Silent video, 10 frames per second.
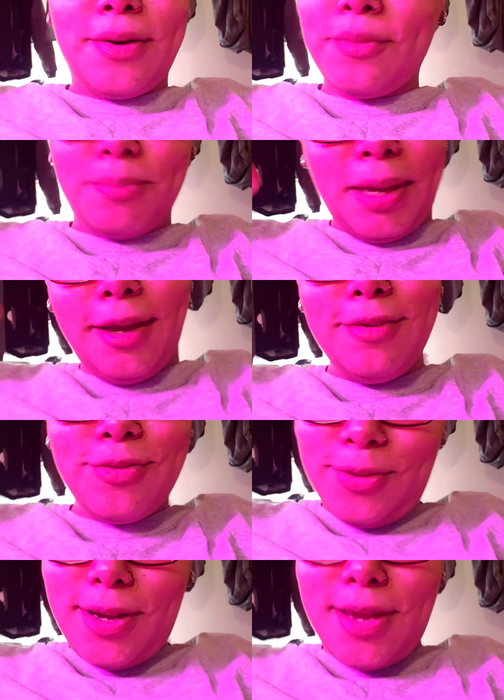don't, pain
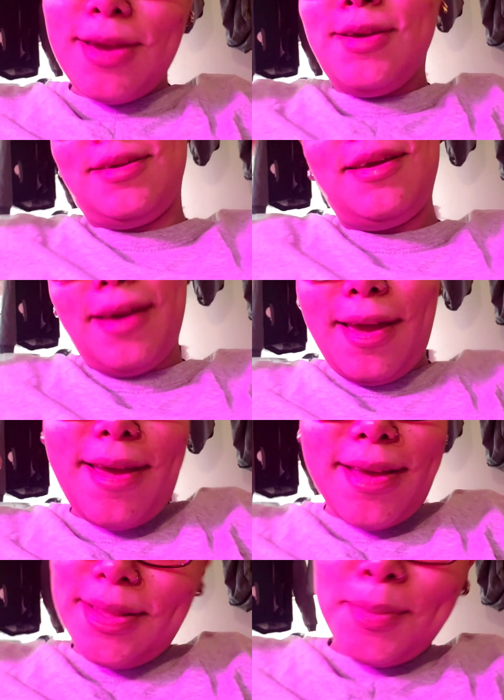free.
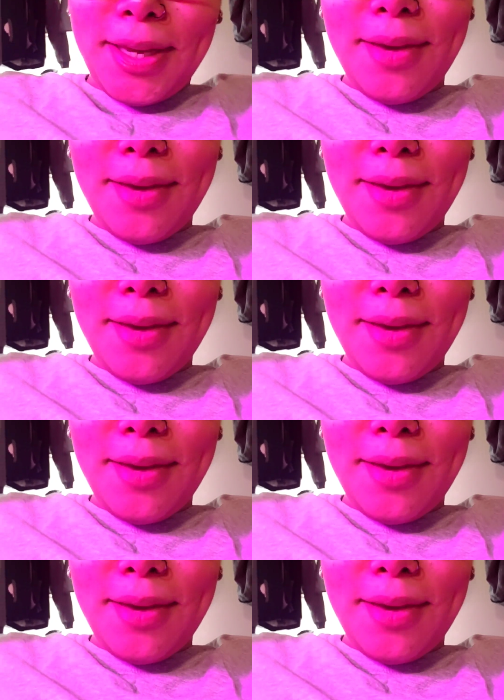Yeah, let me